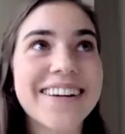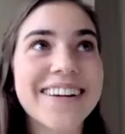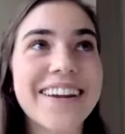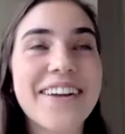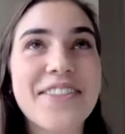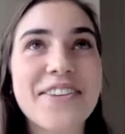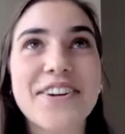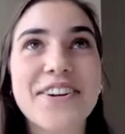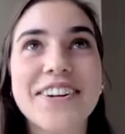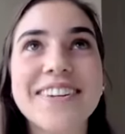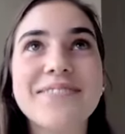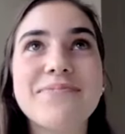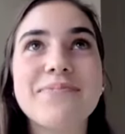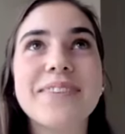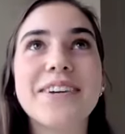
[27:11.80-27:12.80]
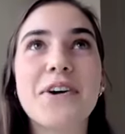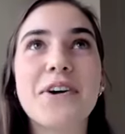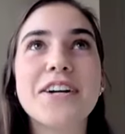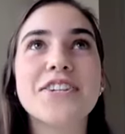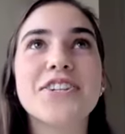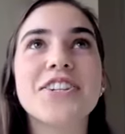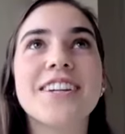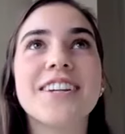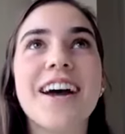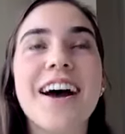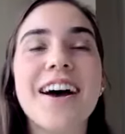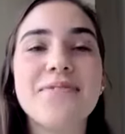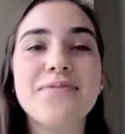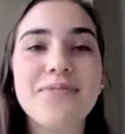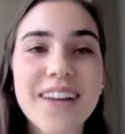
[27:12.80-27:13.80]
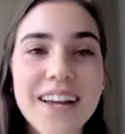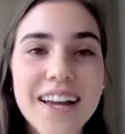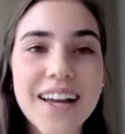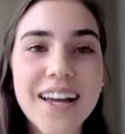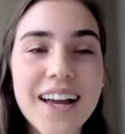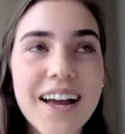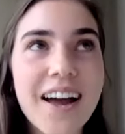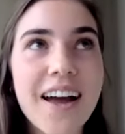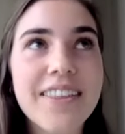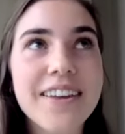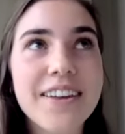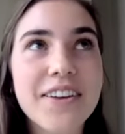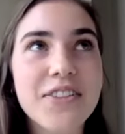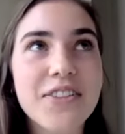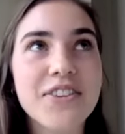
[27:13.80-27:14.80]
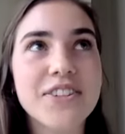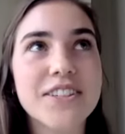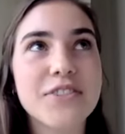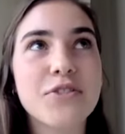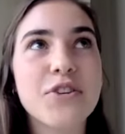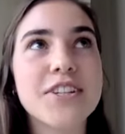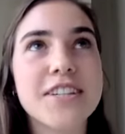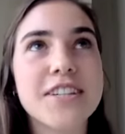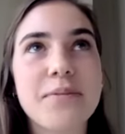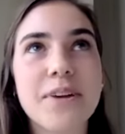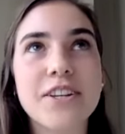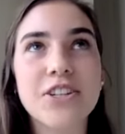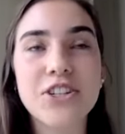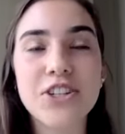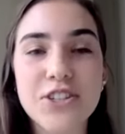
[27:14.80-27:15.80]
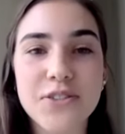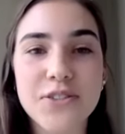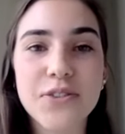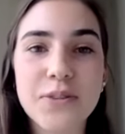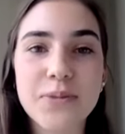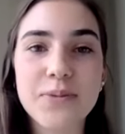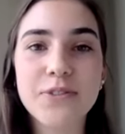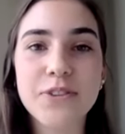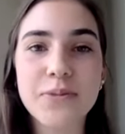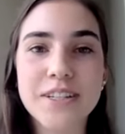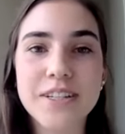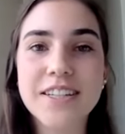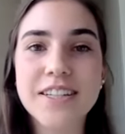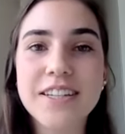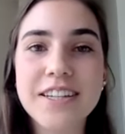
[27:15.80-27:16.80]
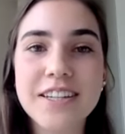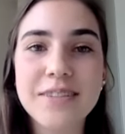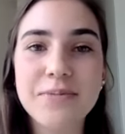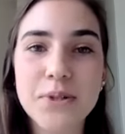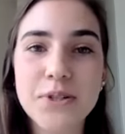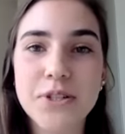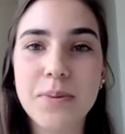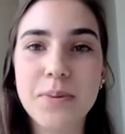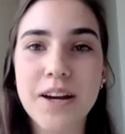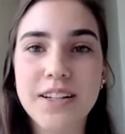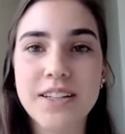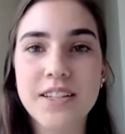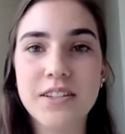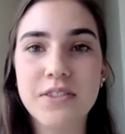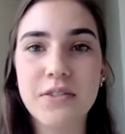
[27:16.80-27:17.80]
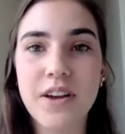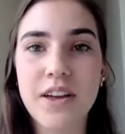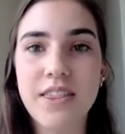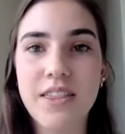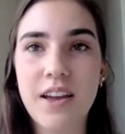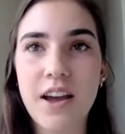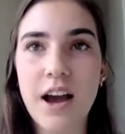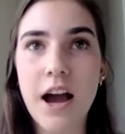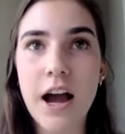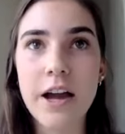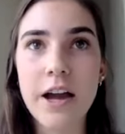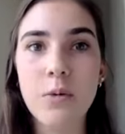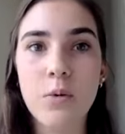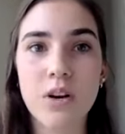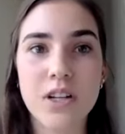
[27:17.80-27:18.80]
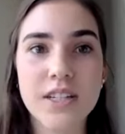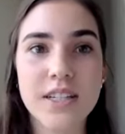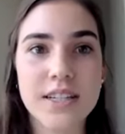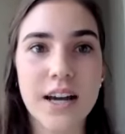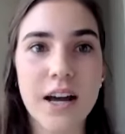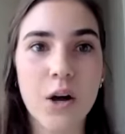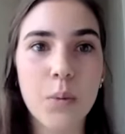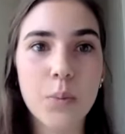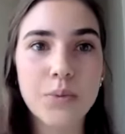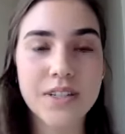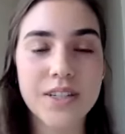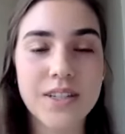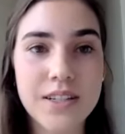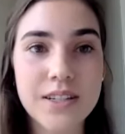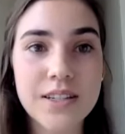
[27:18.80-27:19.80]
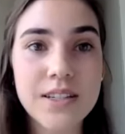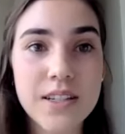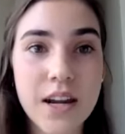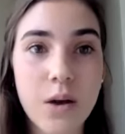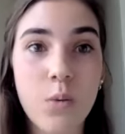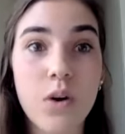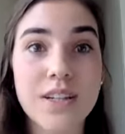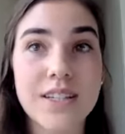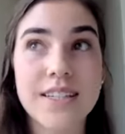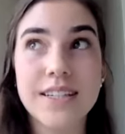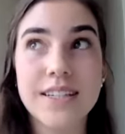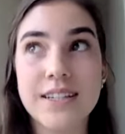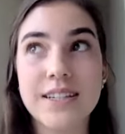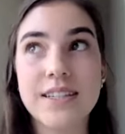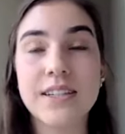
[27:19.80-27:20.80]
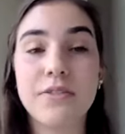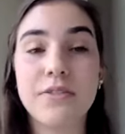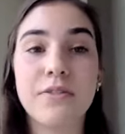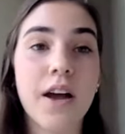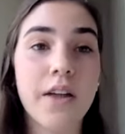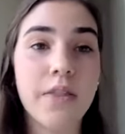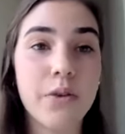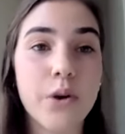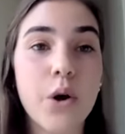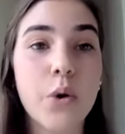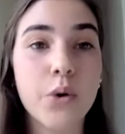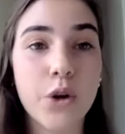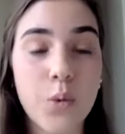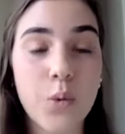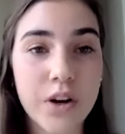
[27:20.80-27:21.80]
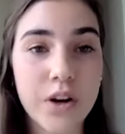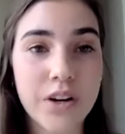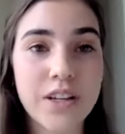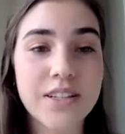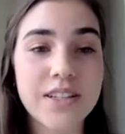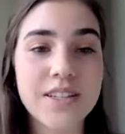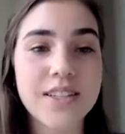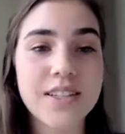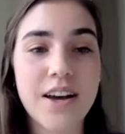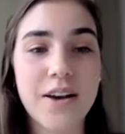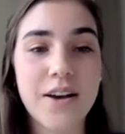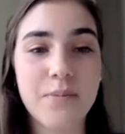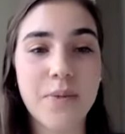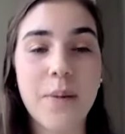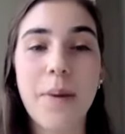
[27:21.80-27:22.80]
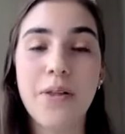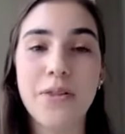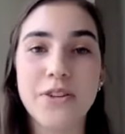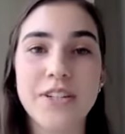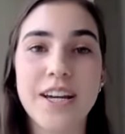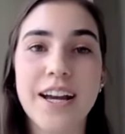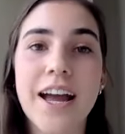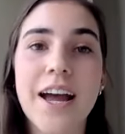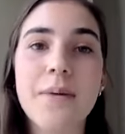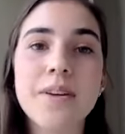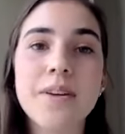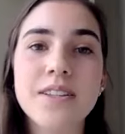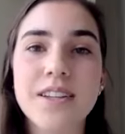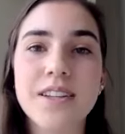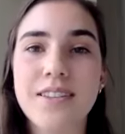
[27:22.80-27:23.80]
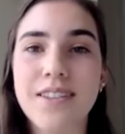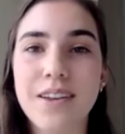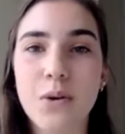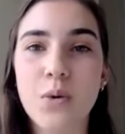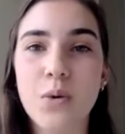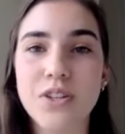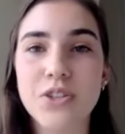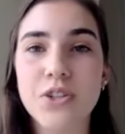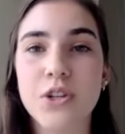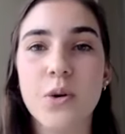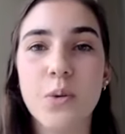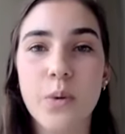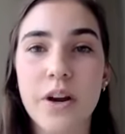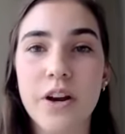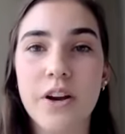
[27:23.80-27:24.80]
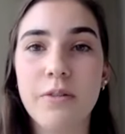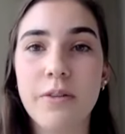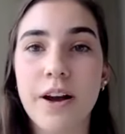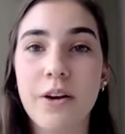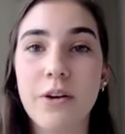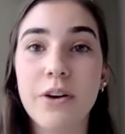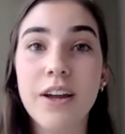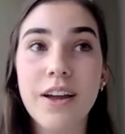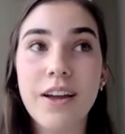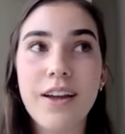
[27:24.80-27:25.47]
another big question. I think there are different dimensions. From a teen perspective, I think I want to help teens, and I want teens to find their own awareness about their tech habits. I think once you're aware about